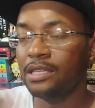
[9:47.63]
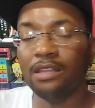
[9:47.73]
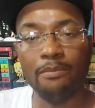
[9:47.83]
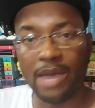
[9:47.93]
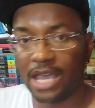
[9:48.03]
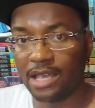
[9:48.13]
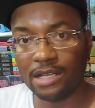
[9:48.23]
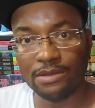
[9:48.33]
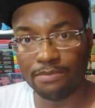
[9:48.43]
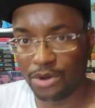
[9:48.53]
the
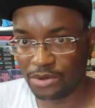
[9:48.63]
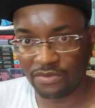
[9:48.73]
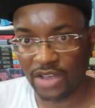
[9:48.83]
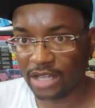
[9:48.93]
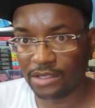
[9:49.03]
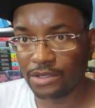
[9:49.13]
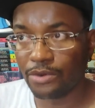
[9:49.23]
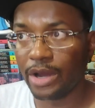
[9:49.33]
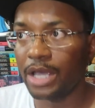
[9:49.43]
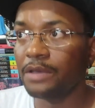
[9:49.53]
man murdered found in the
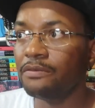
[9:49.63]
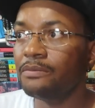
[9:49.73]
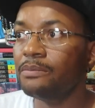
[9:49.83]
grave.